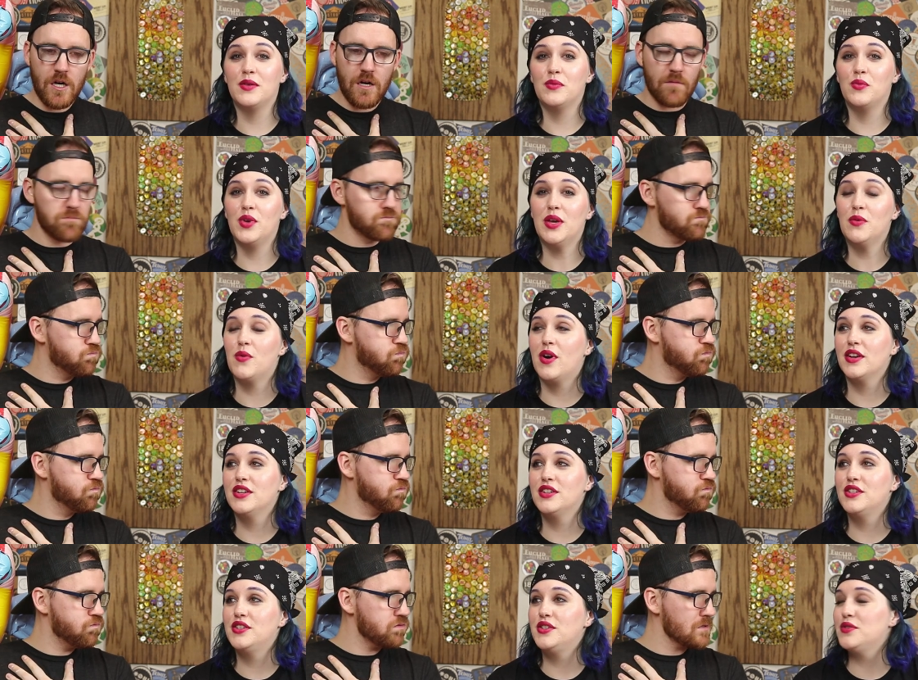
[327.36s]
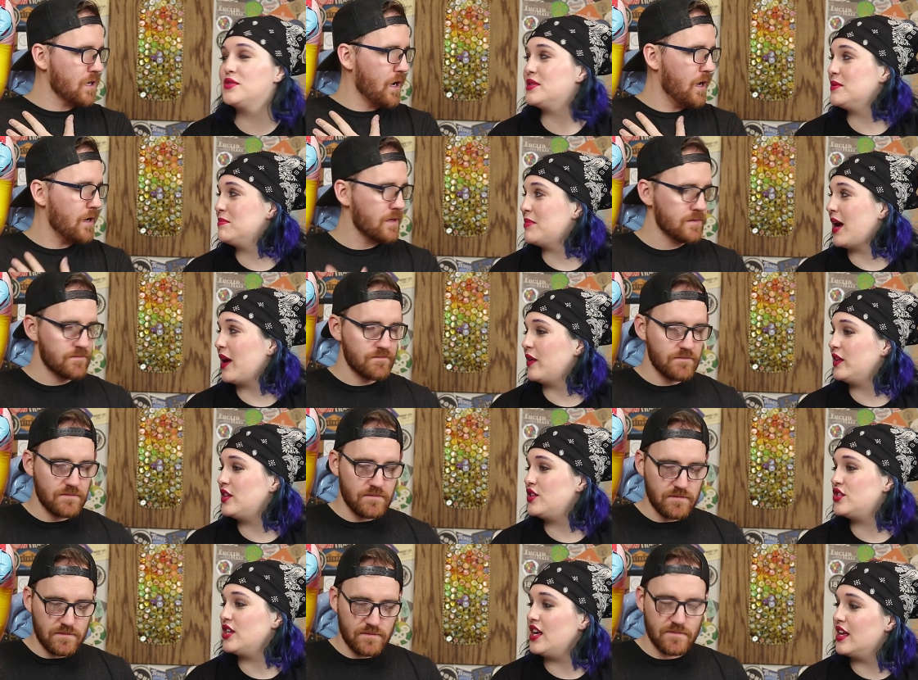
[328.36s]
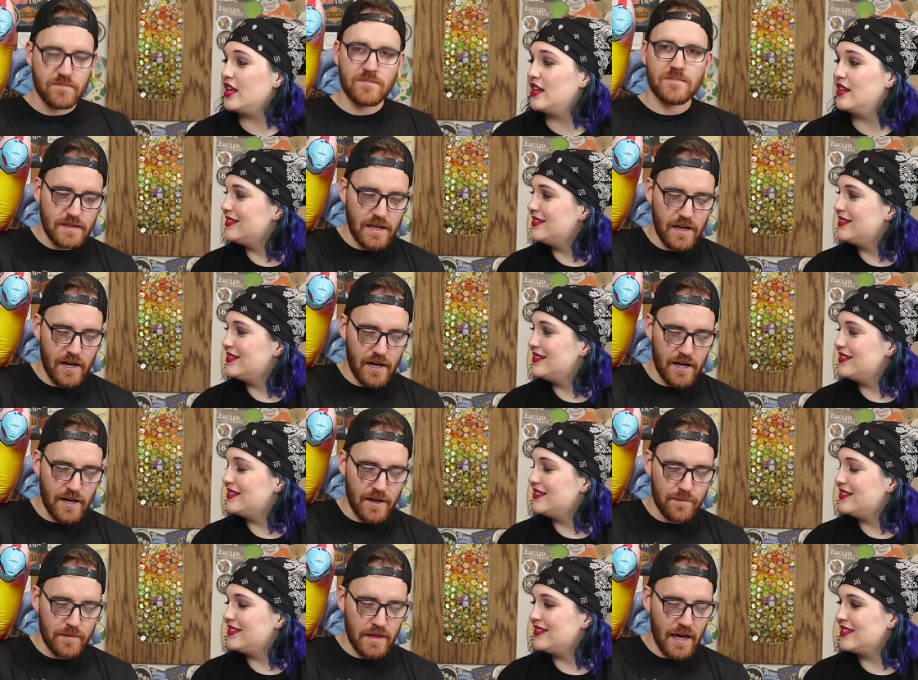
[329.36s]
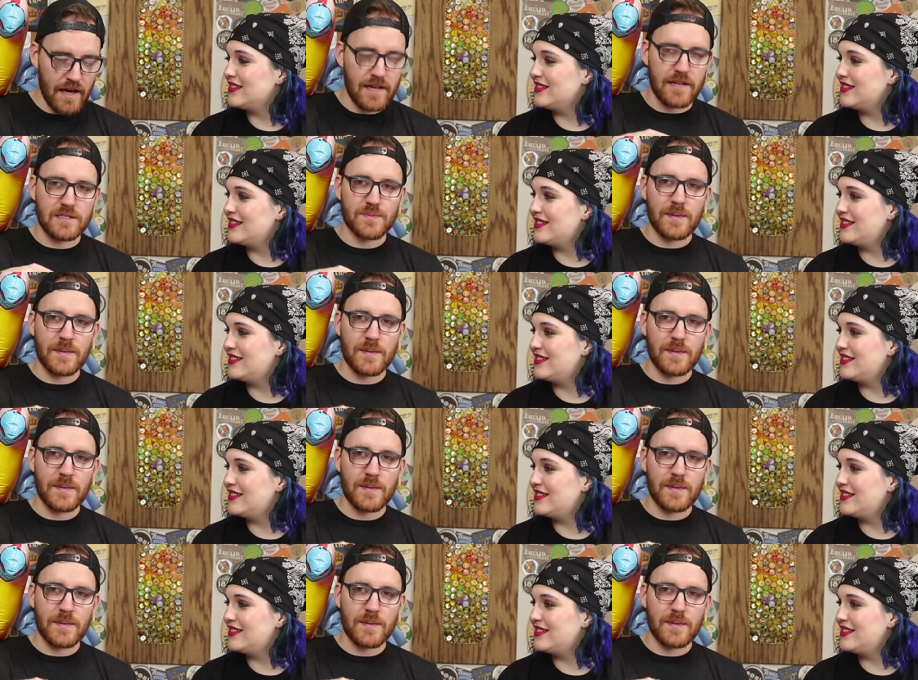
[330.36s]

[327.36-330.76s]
Speaker 1: and we wanted to do some piratey shit.
Speaker 2: Um, yeah, and